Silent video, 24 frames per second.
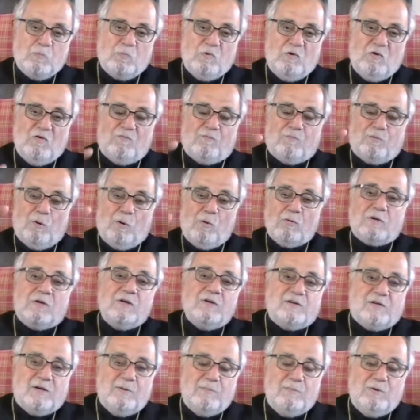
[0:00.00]
You've
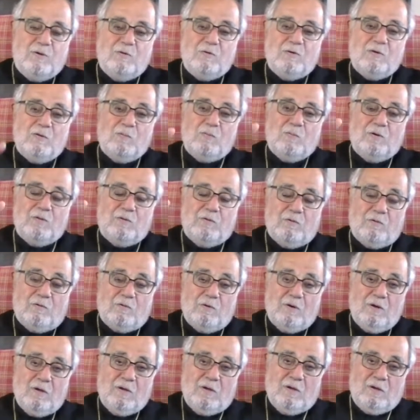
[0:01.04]
broken communion with
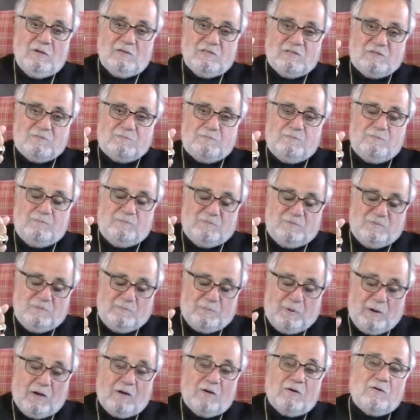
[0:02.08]
your
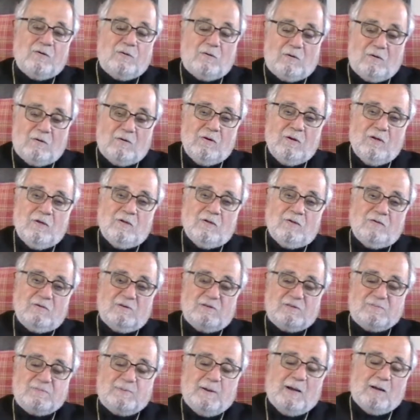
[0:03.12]
partner, your
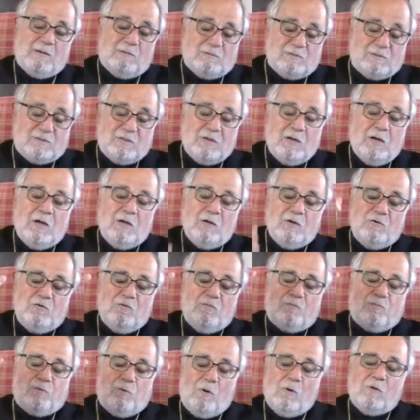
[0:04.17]
spouse.
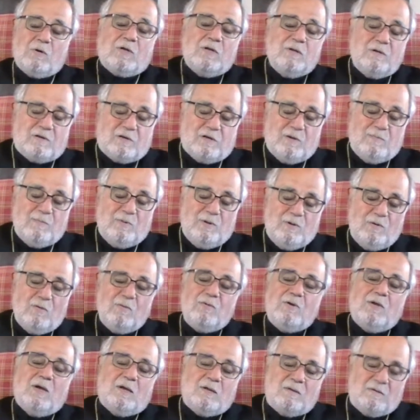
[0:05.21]
You've broken
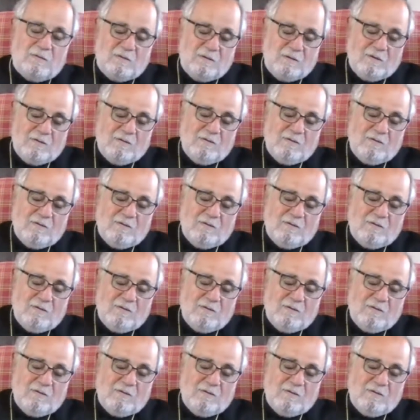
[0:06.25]
communion